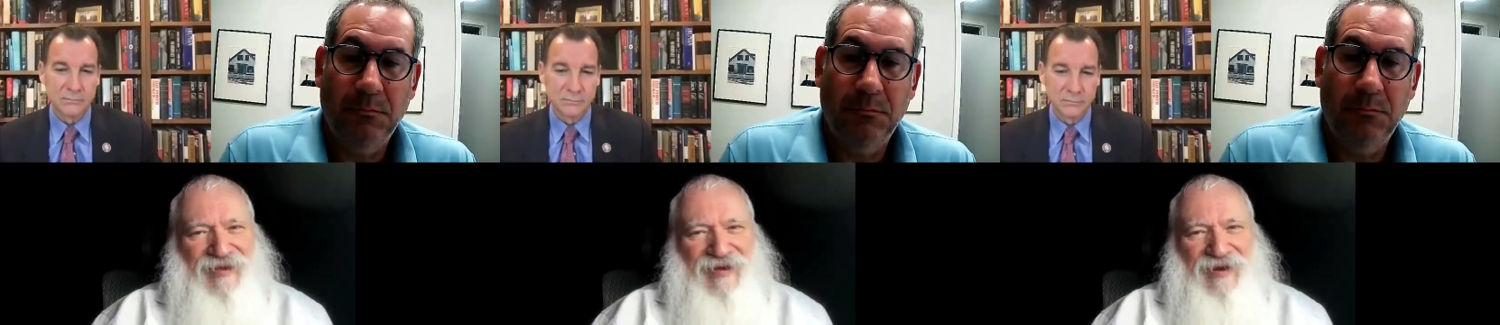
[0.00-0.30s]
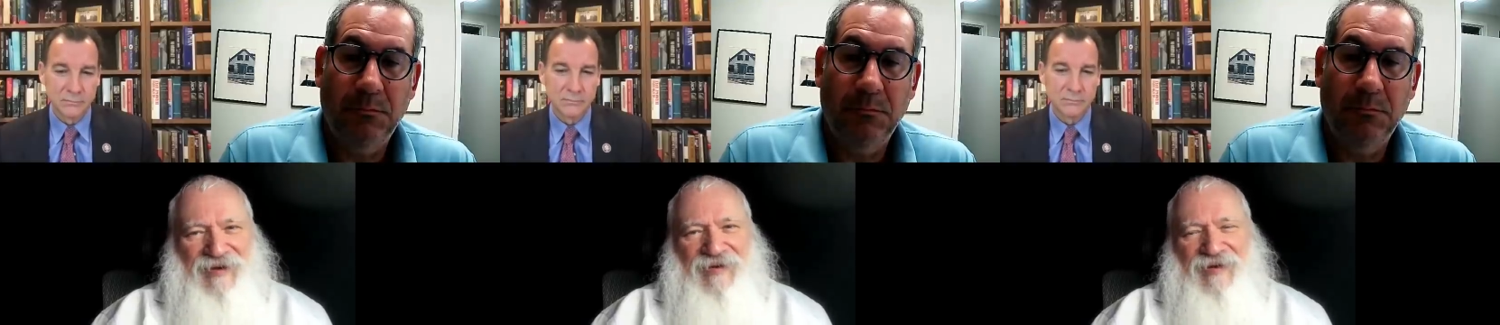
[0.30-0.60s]

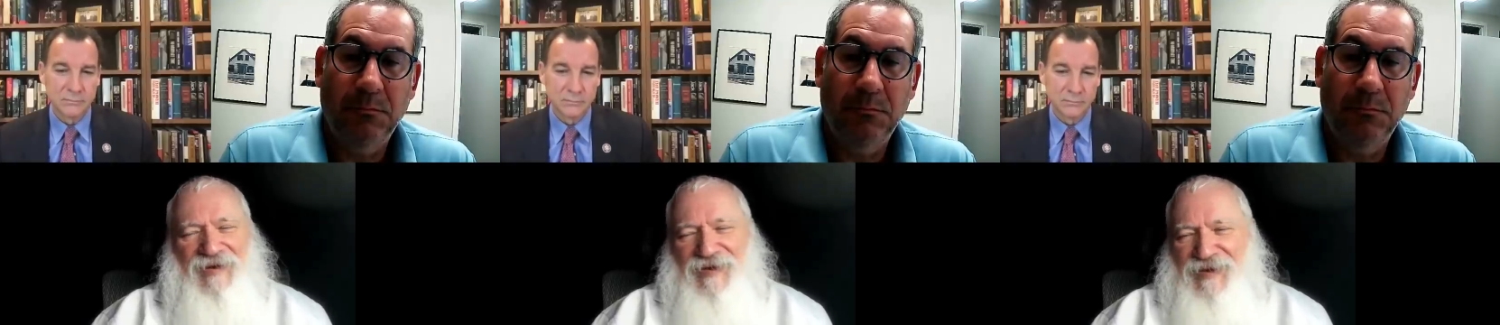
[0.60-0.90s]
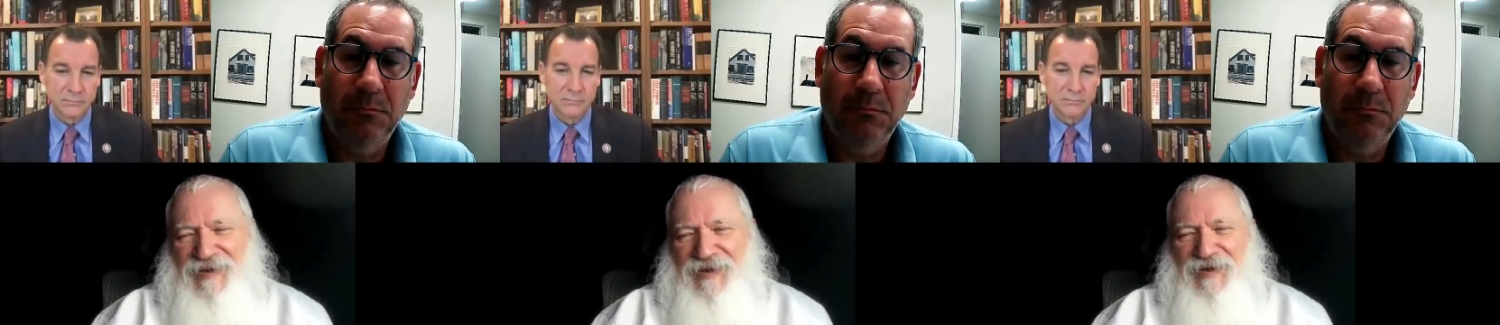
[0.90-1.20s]
Speaker 1: you know,
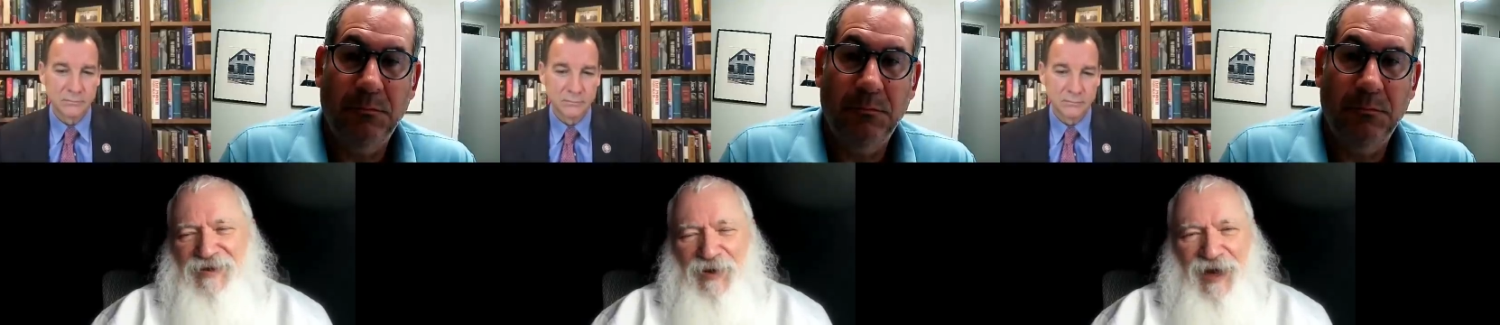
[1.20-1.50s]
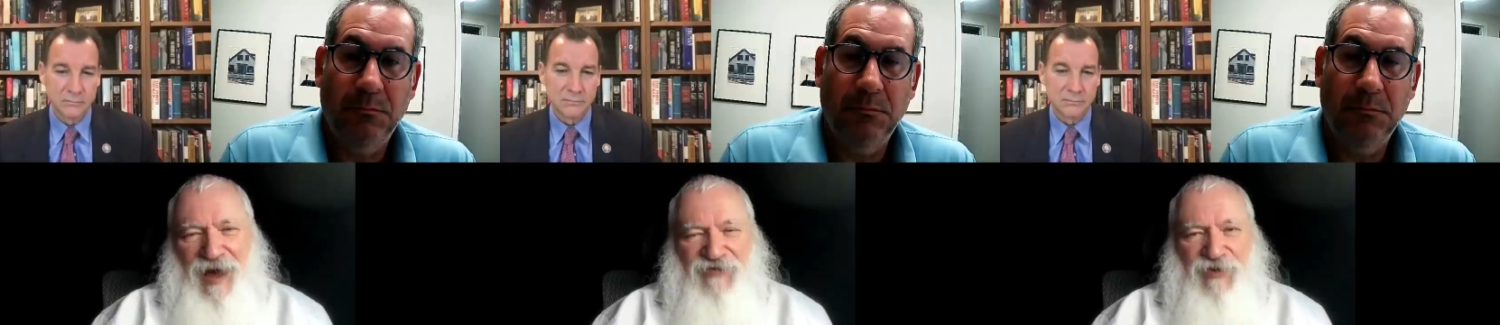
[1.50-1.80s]
you
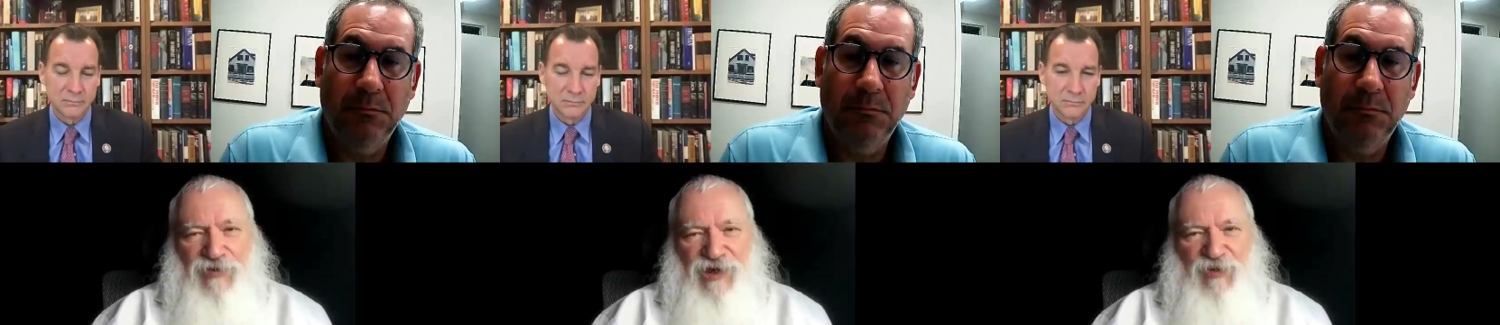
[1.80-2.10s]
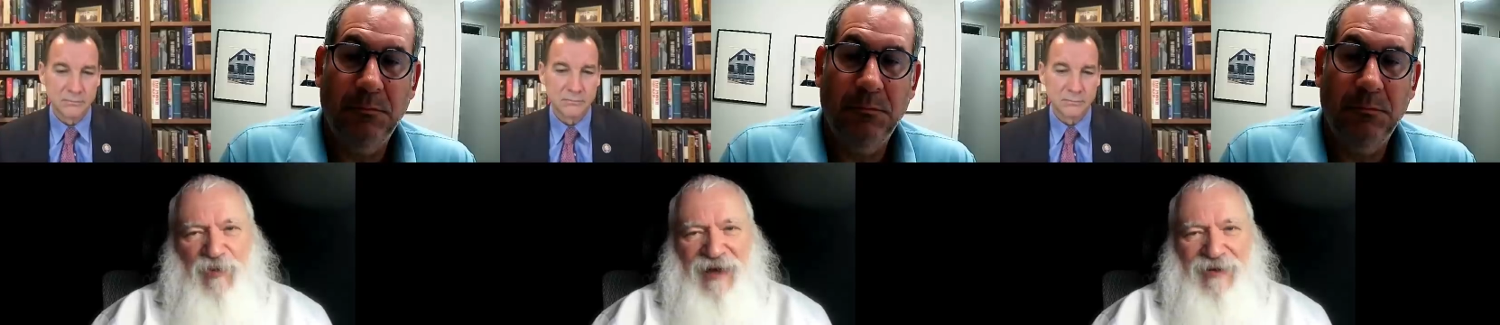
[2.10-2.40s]
don't have to
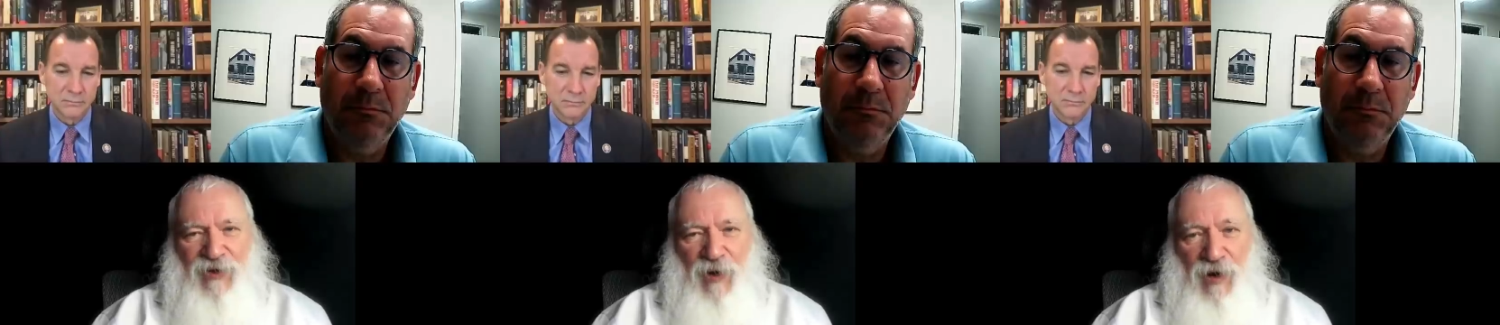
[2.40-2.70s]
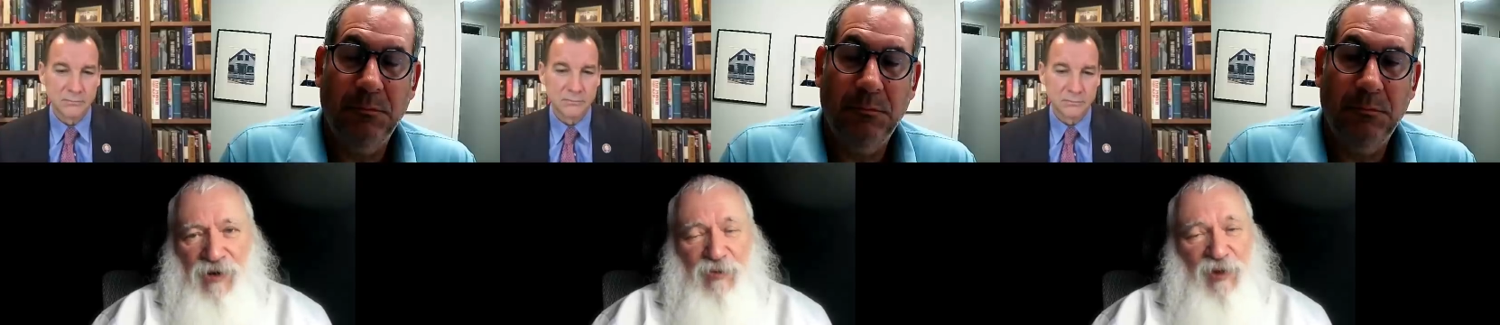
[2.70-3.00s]
respect
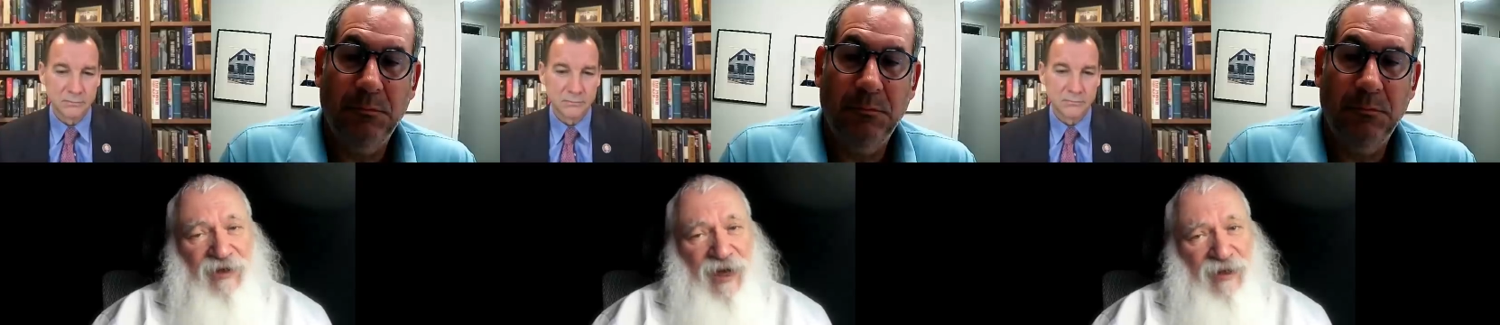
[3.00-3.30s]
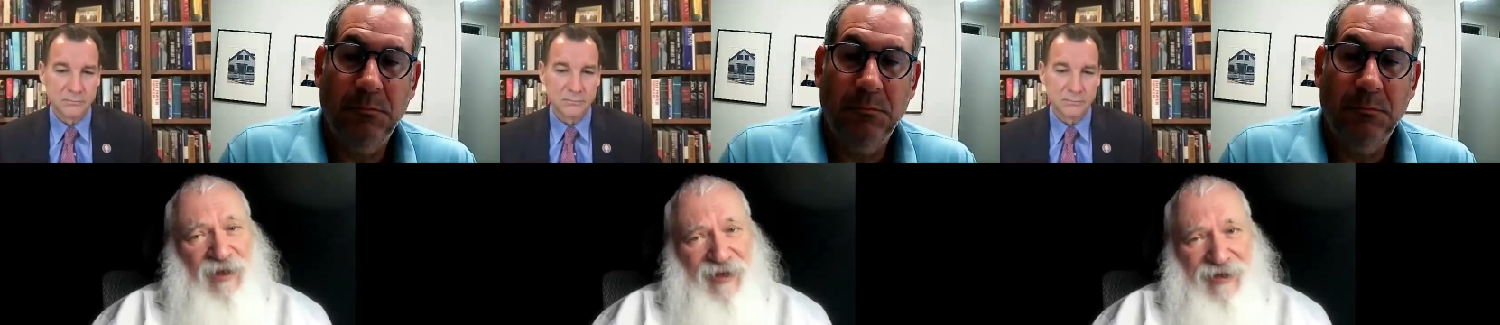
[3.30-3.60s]
dogs, but you're
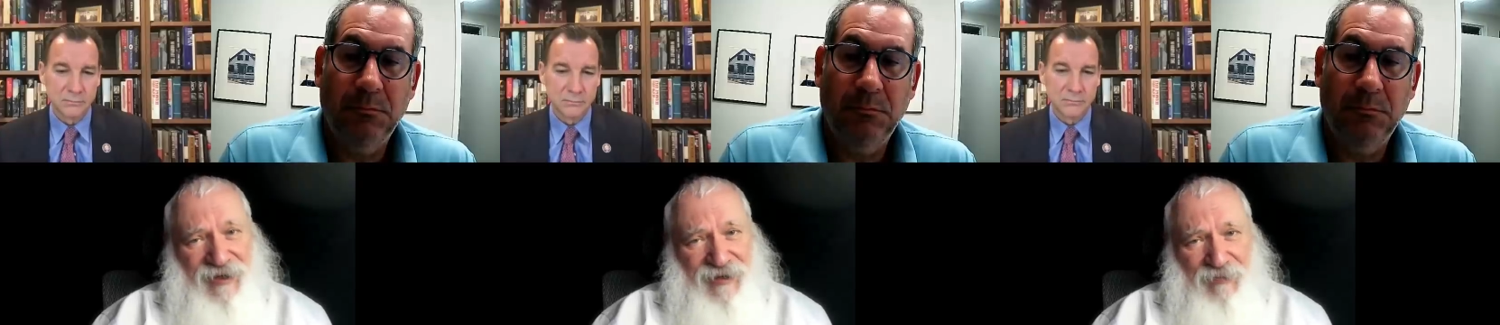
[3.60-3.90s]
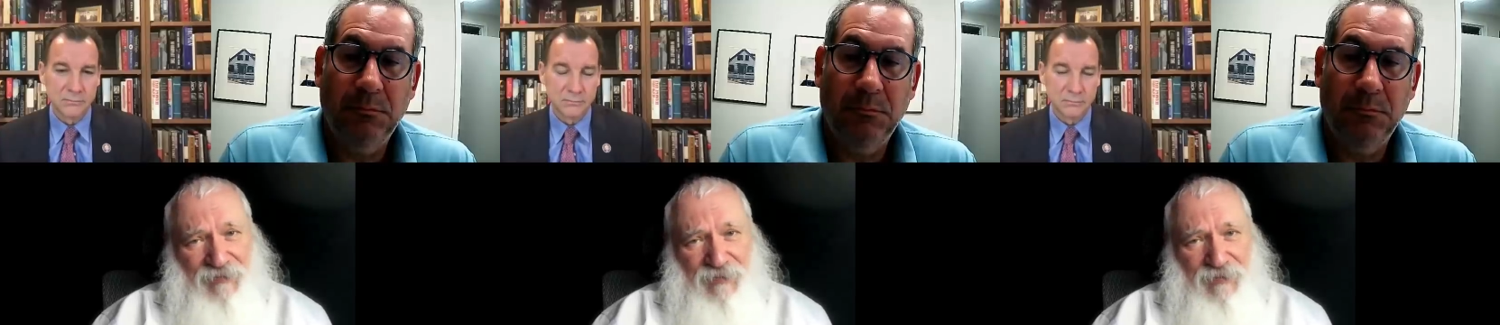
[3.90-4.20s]
not allowed to kick
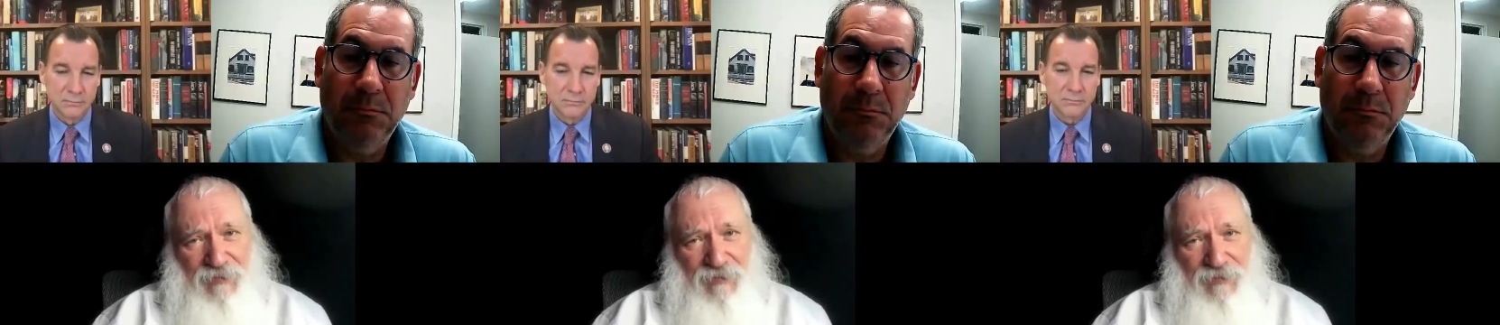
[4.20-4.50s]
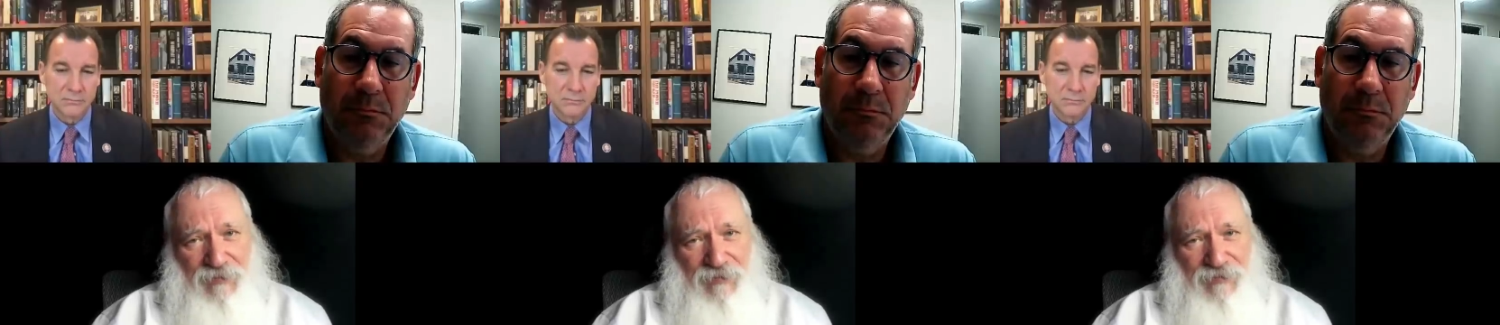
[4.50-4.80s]
them.
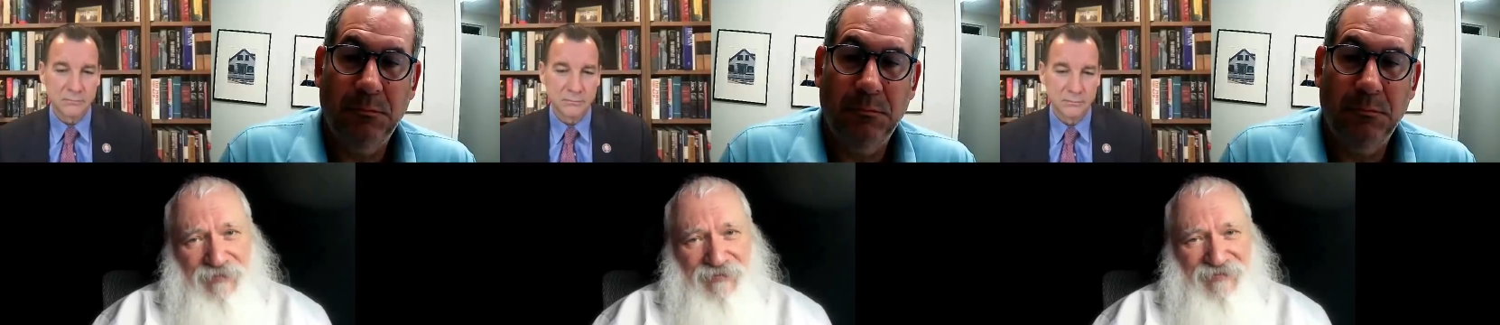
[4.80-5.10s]
Mm.